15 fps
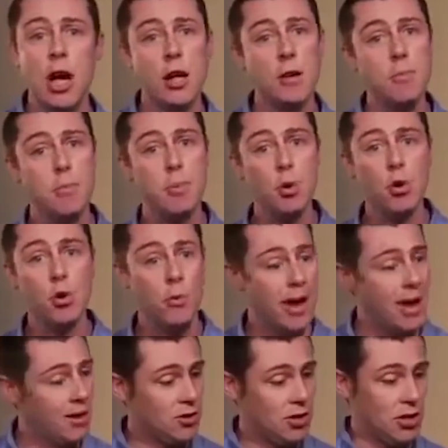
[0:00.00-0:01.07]
and boom,
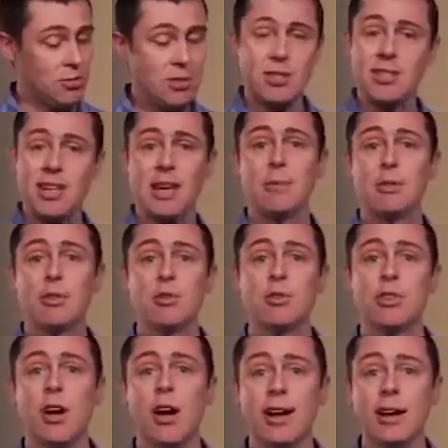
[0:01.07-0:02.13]
out jumps a
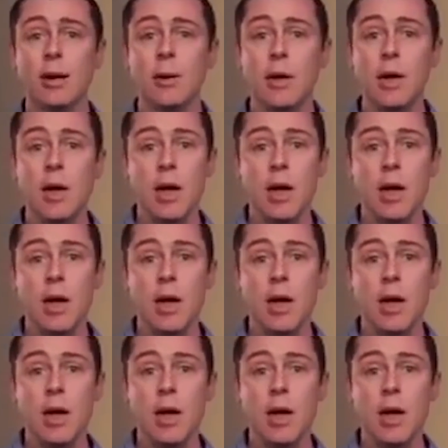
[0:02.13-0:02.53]
saber-toothed tiger.